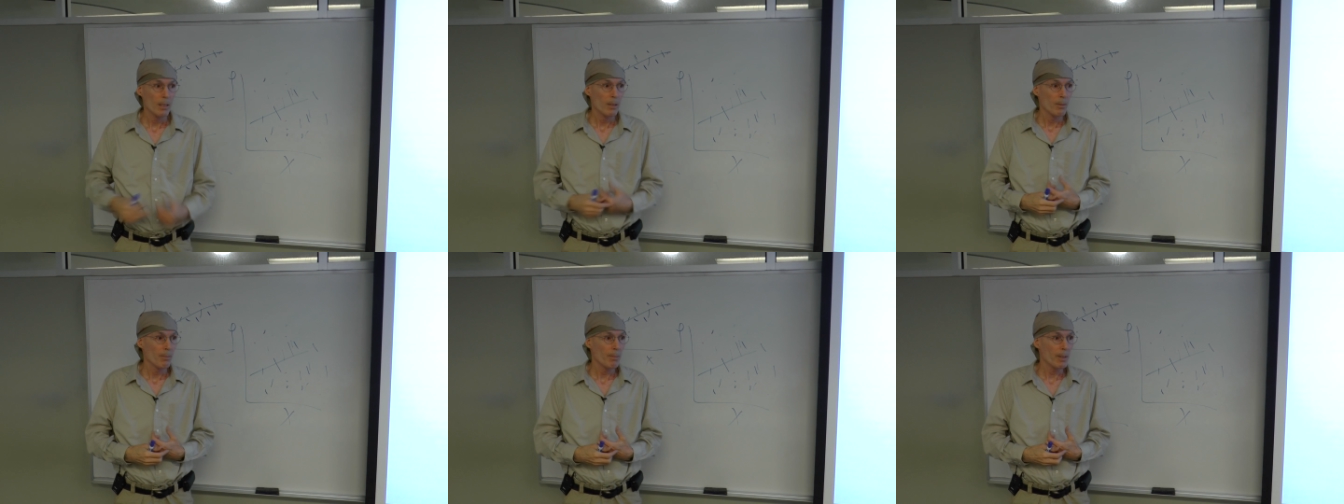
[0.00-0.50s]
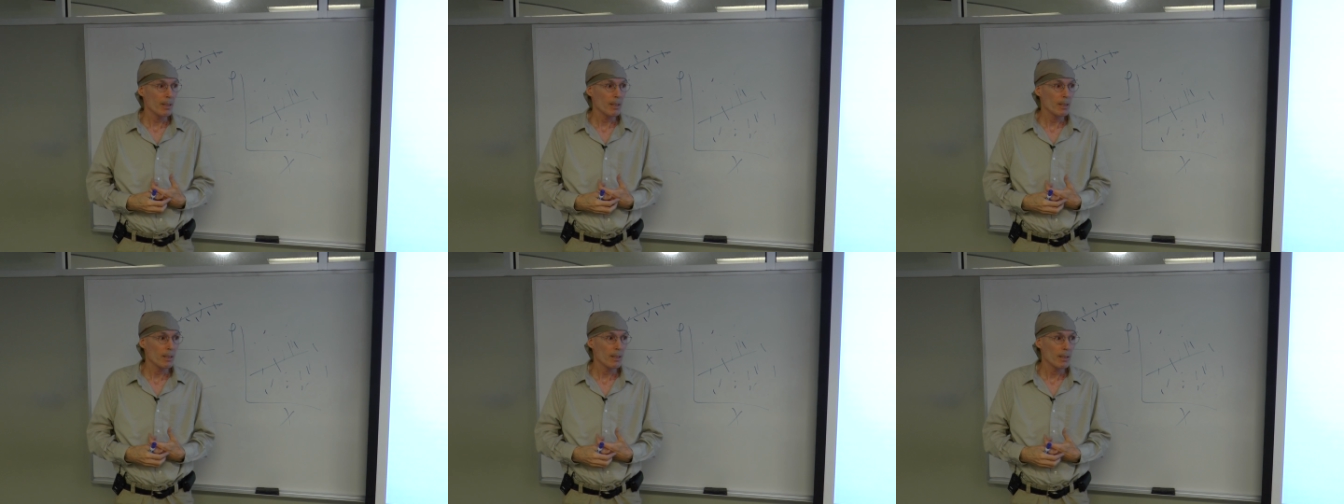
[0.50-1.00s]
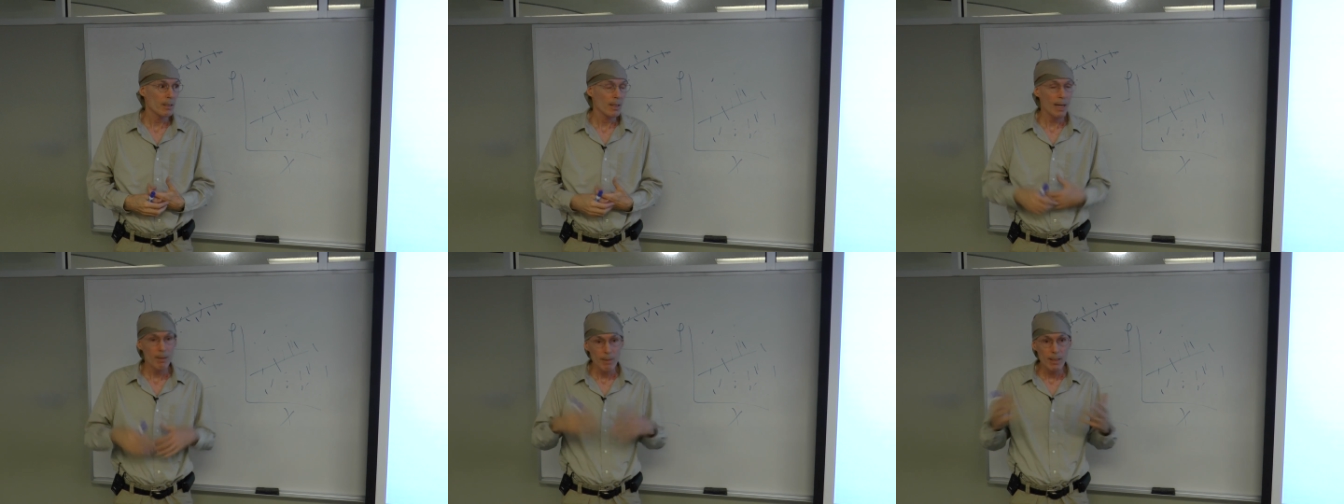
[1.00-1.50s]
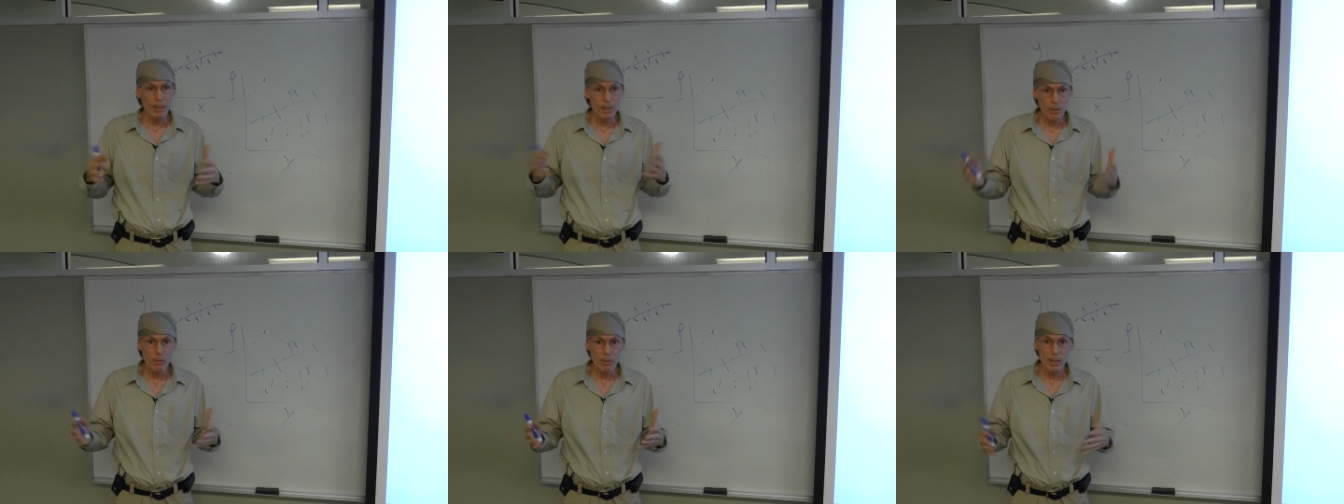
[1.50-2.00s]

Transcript: but I write it this way